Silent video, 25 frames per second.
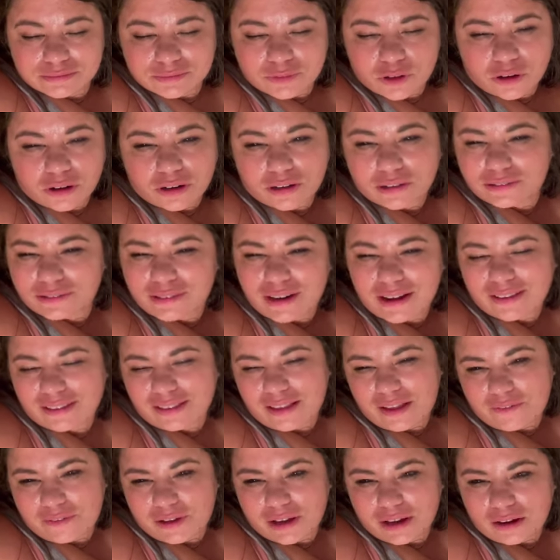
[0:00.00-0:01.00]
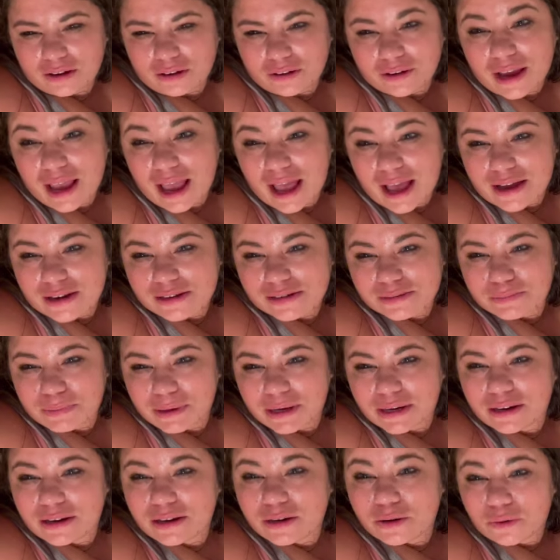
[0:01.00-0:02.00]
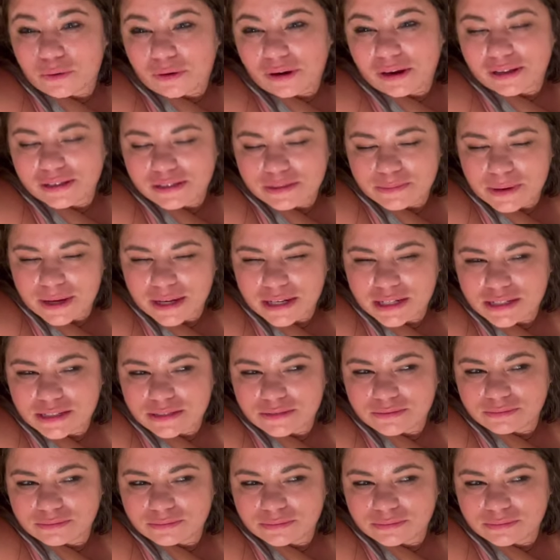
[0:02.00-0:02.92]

Or not loving her yet, but adoring his mate.